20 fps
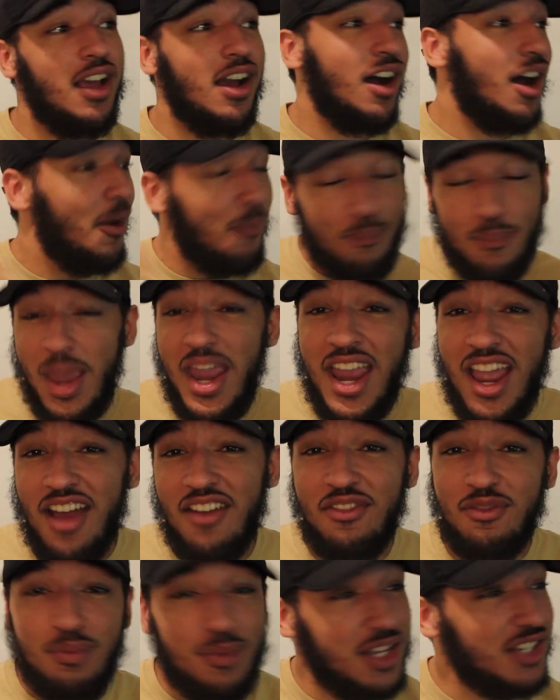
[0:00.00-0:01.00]
Uh, may
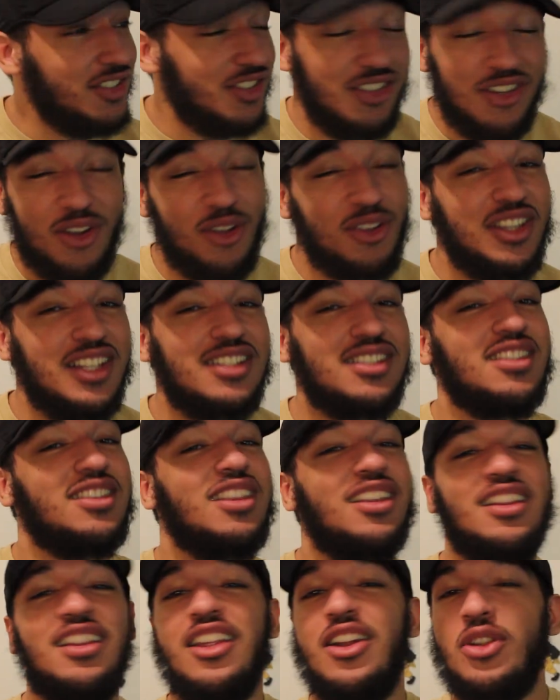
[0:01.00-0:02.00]
have missed, you know, these
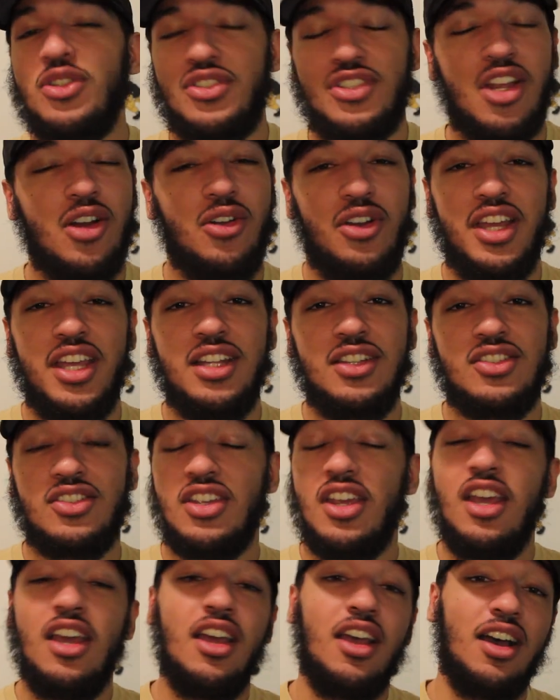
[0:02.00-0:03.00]
the little subtle
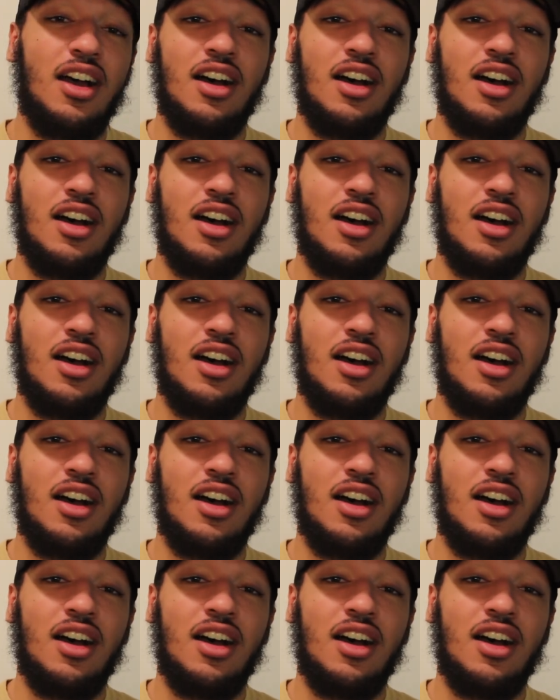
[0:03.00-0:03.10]
hints.